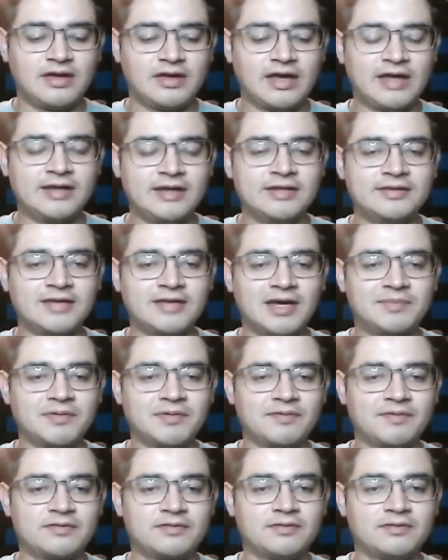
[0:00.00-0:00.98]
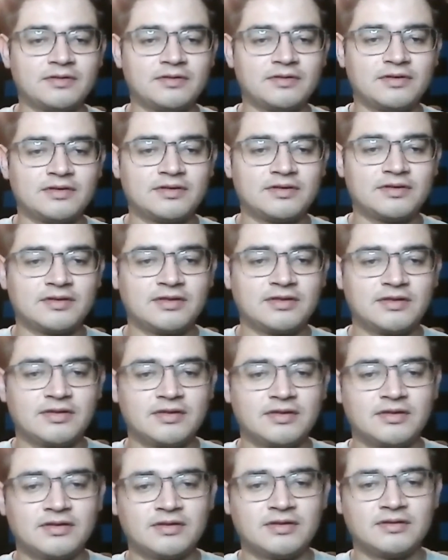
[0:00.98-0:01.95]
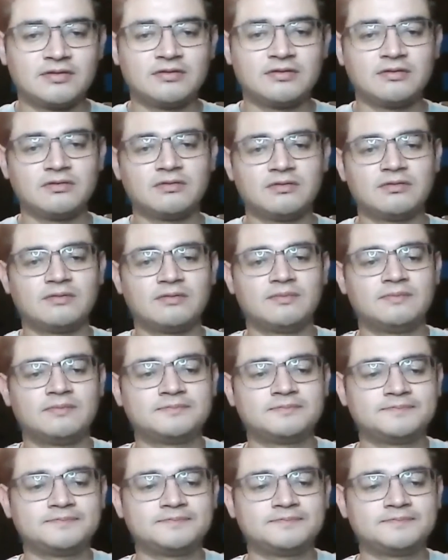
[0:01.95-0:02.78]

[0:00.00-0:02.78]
any type of student to